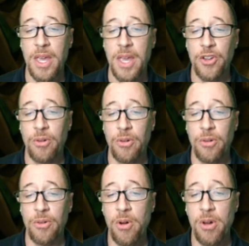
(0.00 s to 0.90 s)
So
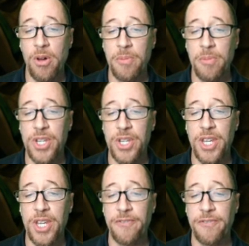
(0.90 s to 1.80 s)
the pawn push
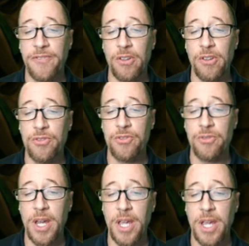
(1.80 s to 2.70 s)
here feels
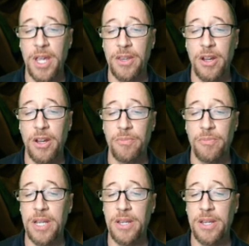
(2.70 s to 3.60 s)
right,
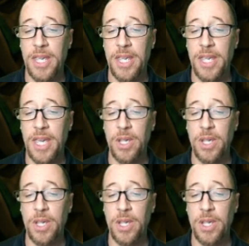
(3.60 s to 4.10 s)
but again,